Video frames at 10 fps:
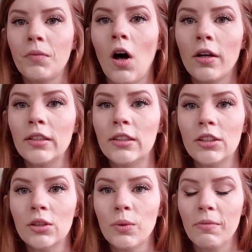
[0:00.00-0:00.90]
all your
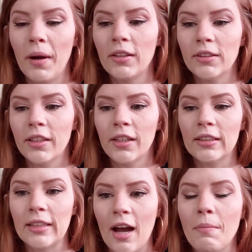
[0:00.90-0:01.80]
teachers, we've posted your
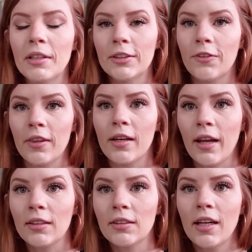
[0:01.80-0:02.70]
assignments for the
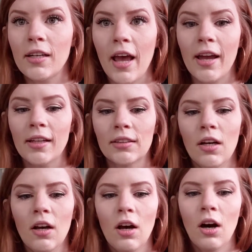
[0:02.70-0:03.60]
next 10 days
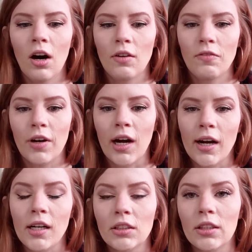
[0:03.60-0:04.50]
on
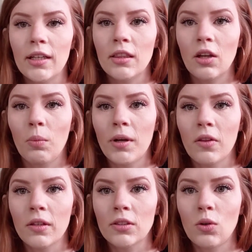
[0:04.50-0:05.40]
Verge. They'll be
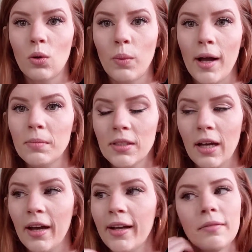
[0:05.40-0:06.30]
on the school
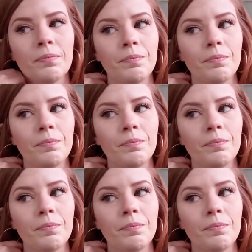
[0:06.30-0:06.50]
website.